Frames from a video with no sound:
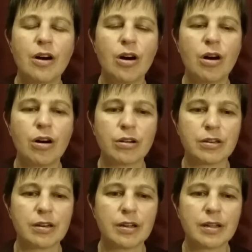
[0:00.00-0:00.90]

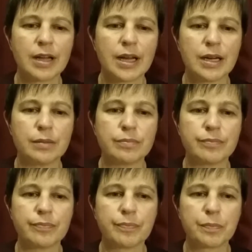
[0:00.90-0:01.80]
on
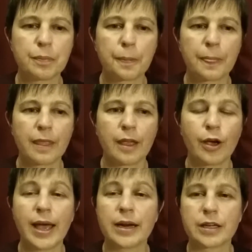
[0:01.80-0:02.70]

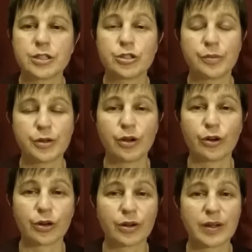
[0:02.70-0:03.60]
how to contribute on
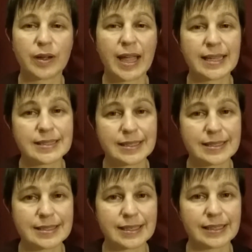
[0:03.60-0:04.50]
an
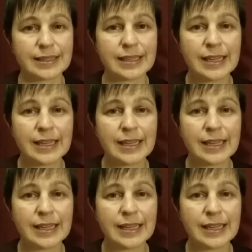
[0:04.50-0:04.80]
accident scene.